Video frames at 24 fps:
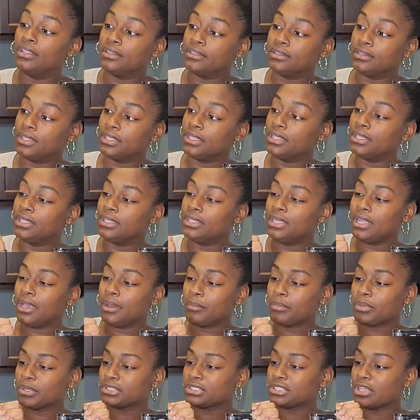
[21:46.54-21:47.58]
the
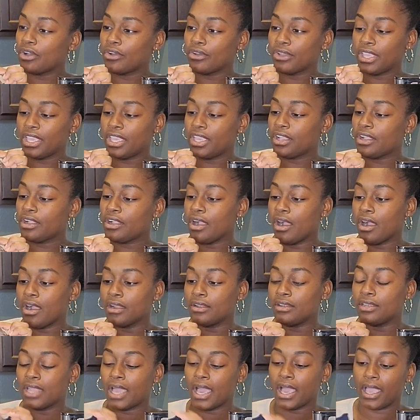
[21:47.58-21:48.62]
numbers on here are
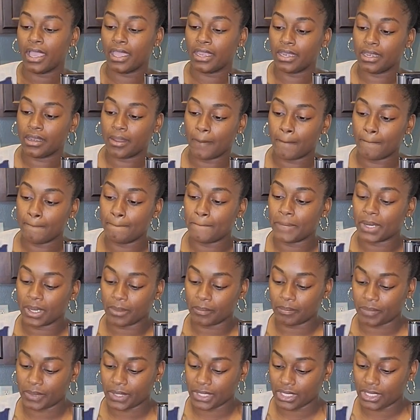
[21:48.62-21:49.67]
not
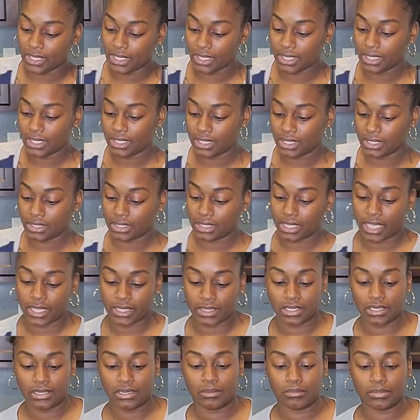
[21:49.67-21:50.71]
bumpy like
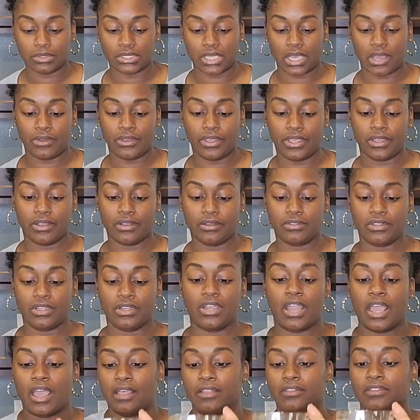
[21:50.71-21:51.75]
the numbers out here. They're
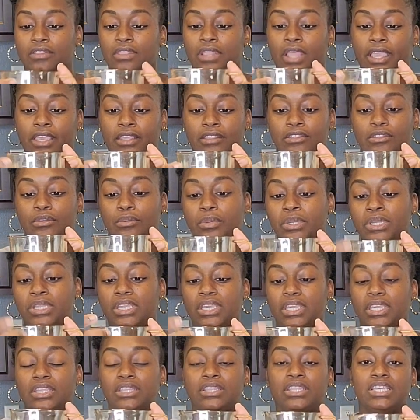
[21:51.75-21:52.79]
not like
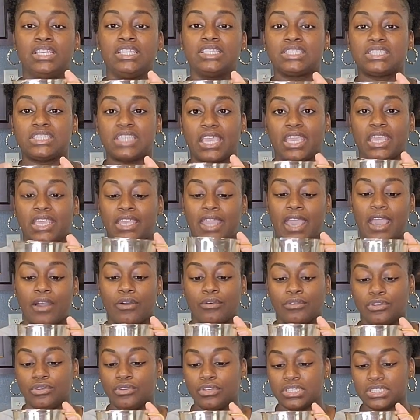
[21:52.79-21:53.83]
3D. These stand out.
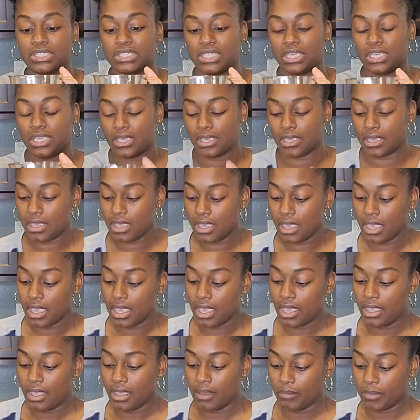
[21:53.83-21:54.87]
You can see it.
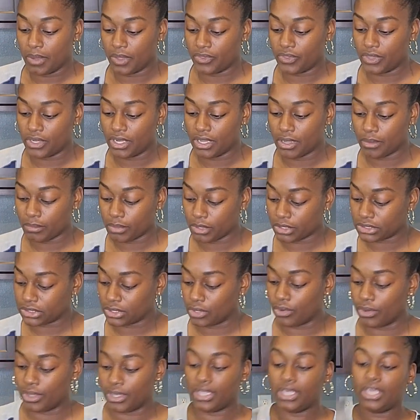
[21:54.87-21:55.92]
But the numbers
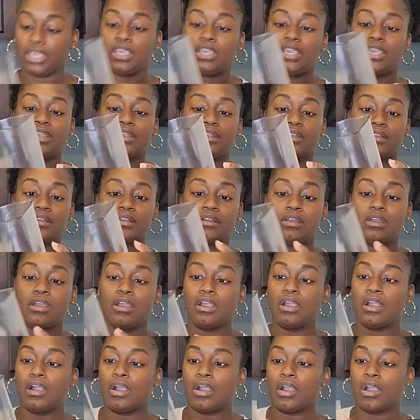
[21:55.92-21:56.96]
on here
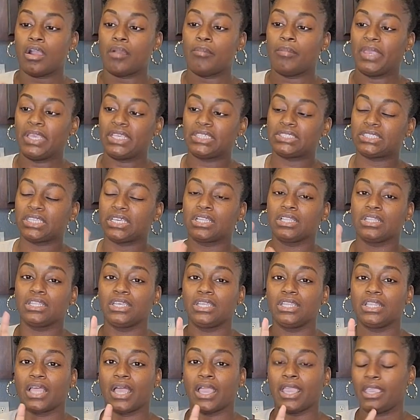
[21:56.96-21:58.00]
are basically
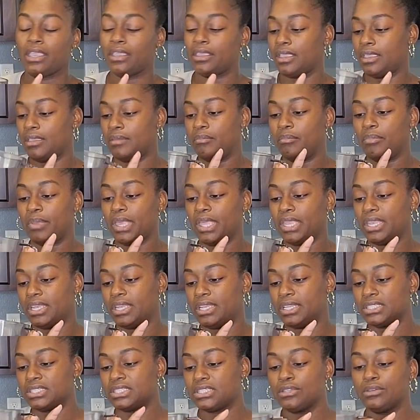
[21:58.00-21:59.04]
like embedded
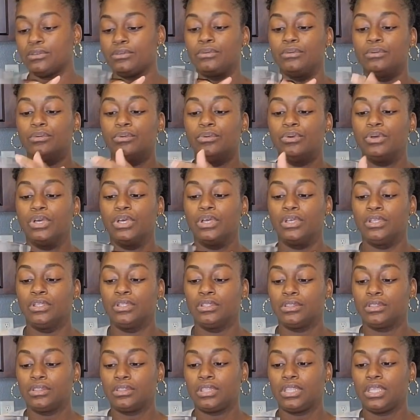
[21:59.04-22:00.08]
into
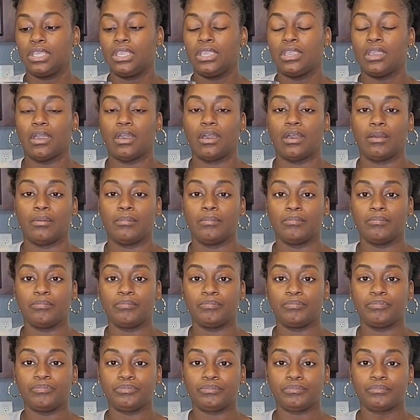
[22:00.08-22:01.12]
the
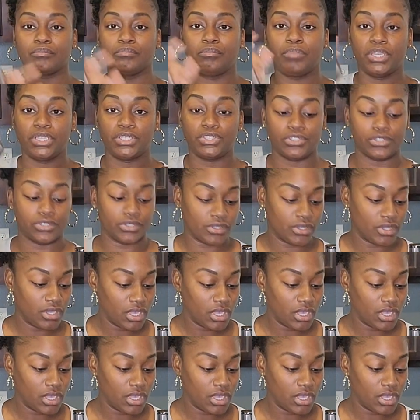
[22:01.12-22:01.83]
picture.